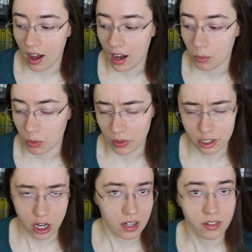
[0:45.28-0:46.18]
um,
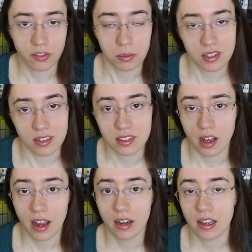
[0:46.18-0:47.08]
rejected from
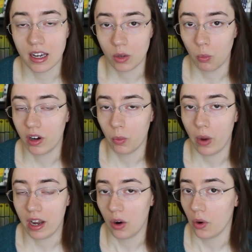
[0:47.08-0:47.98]
society in one
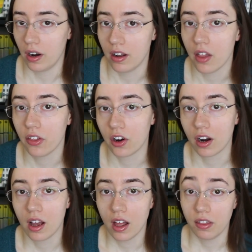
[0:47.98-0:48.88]
way or
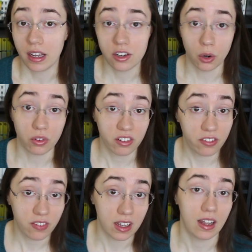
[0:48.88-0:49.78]
another. They don't
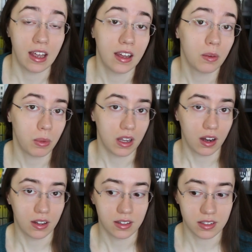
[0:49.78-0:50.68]
fit in
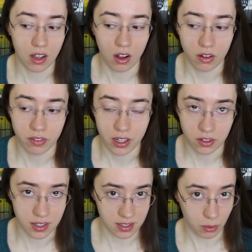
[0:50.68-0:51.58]
because of their
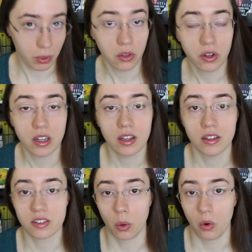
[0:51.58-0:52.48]

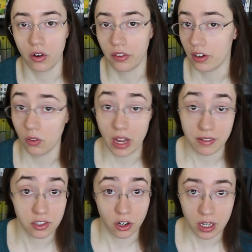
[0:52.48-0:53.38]
disabilities or their
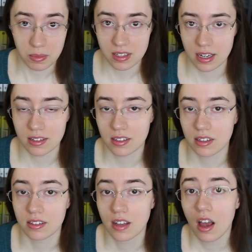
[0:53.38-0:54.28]
life
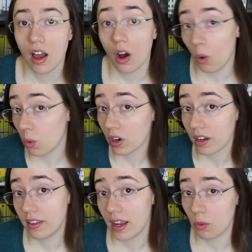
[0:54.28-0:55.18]
circumstances,
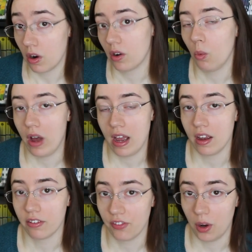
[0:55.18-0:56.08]
or they run
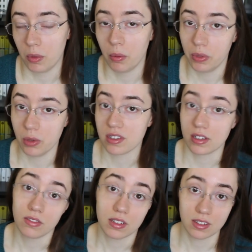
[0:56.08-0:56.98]
away from
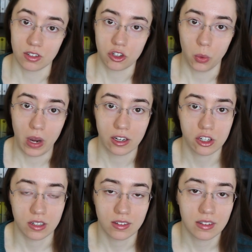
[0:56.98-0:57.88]
abusive
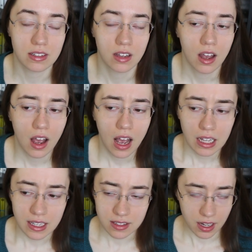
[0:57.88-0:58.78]
situations.
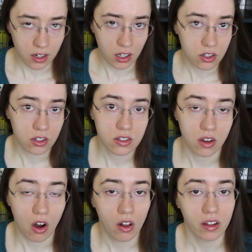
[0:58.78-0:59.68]
These characters
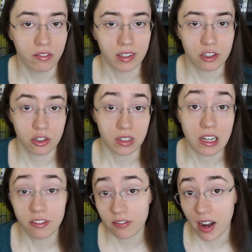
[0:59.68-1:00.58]
all
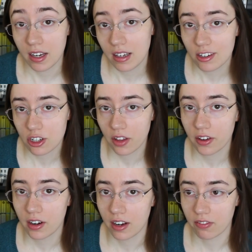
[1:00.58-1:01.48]
eventually find each
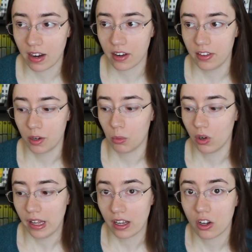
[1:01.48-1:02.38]
other. In fact, they're more
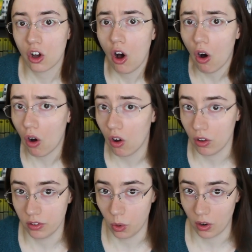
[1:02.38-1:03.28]
like
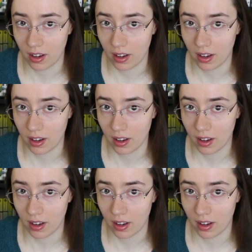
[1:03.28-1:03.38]
called or